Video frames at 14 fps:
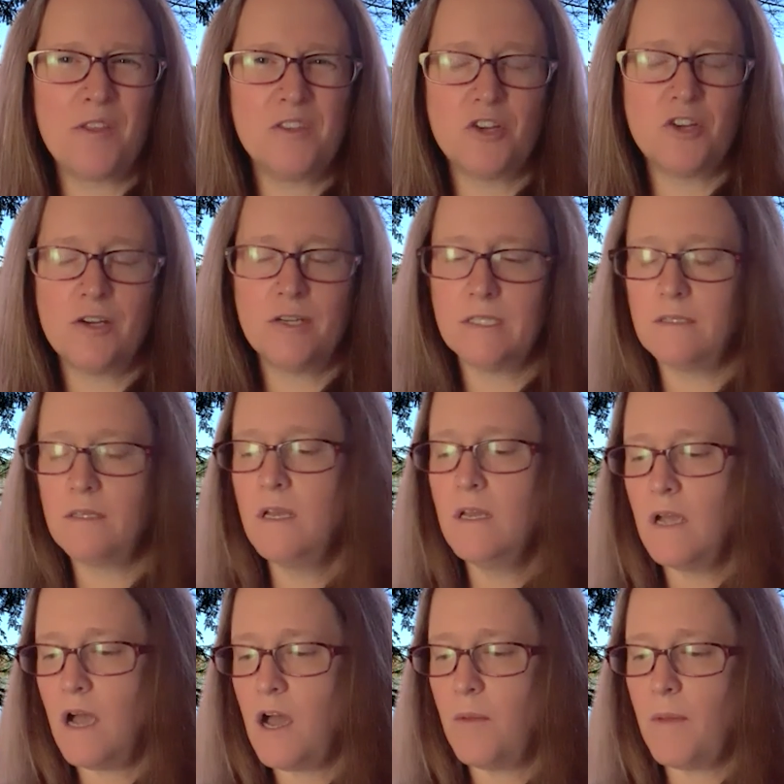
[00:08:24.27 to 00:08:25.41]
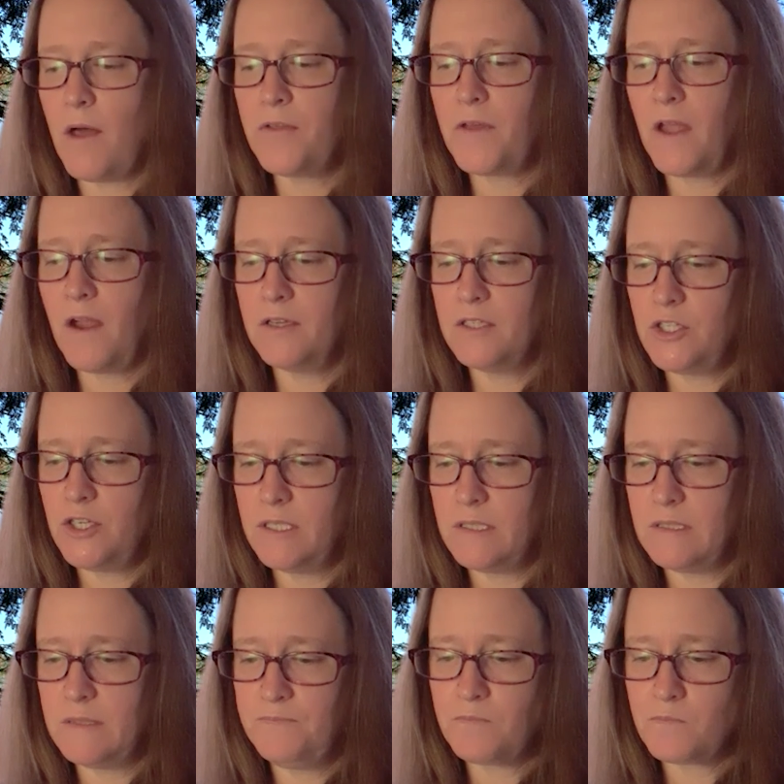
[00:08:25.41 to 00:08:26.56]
insurance, healthcare insurance.